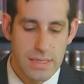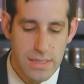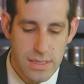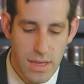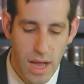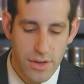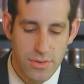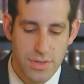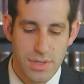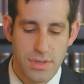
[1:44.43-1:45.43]

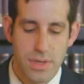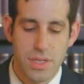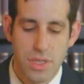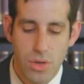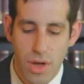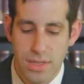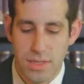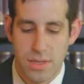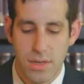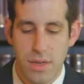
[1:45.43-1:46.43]
desires, his thoughts.